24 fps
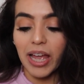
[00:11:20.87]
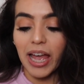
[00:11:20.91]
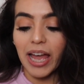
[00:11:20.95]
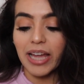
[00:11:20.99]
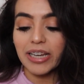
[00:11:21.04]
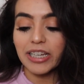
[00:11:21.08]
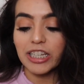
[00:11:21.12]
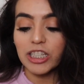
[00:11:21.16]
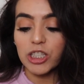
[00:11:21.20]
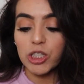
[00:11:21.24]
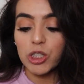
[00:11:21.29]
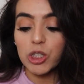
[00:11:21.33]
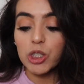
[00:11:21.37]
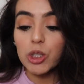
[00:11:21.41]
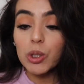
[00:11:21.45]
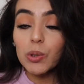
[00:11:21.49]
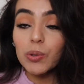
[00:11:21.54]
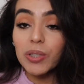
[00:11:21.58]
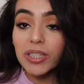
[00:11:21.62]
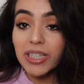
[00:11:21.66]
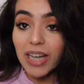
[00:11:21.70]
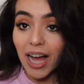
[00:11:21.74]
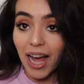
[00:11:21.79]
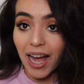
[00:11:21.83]
And in
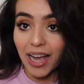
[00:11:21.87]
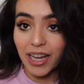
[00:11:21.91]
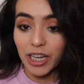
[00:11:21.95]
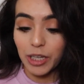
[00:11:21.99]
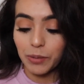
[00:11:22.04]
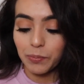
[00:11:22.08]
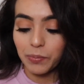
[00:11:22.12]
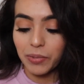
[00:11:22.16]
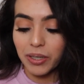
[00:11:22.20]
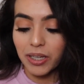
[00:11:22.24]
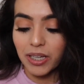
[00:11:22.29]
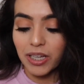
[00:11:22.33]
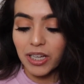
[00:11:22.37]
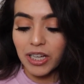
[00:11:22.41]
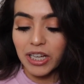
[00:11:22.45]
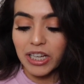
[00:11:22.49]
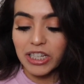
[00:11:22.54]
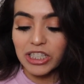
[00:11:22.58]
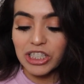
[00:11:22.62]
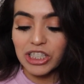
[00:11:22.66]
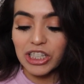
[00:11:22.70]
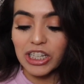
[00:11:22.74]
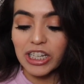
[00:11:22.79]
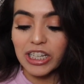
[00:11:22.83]
due time,
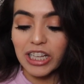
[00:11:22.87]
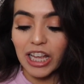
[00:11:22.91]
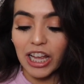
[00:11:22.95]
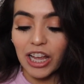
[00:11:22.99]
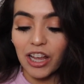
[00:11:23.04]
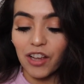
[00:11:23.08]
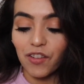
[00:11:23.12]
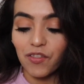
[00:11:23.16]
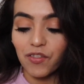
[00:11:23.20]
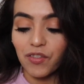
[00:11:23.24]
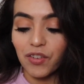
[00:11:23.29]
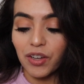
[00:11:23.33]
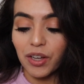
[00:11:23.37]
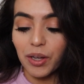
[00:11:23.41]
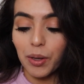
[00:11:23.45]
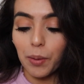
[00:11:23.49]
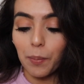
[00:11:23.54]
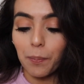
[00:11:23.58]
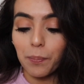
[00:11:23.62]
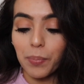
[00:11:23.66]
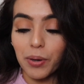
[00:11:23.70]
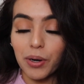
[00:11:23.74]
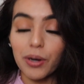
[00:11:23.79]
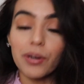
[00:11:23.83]
she gave
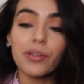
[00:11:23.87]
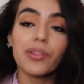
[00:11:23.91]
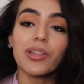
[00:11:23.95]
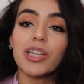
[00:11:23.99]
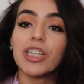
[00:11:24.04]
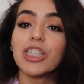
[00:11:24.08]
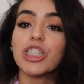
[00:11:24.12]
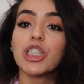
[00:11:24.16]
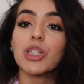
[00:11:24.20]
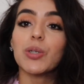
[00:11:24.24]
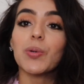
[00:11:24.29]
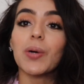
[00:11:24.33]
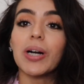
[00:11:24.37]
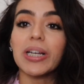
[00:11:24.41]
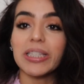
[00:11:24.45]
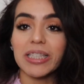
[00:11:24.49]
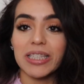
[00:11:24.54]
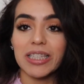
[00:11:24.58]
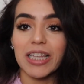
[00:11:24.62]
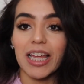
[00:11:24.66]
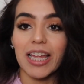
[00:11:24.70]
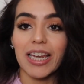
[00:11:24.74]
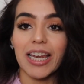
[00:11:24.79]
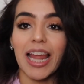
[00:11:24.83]
birth to a
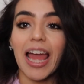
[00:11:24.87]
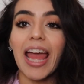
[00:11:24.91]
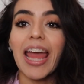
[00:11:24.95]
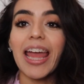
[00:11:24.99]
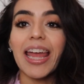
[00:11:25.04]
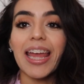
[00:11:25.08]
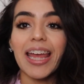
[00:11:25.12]
son.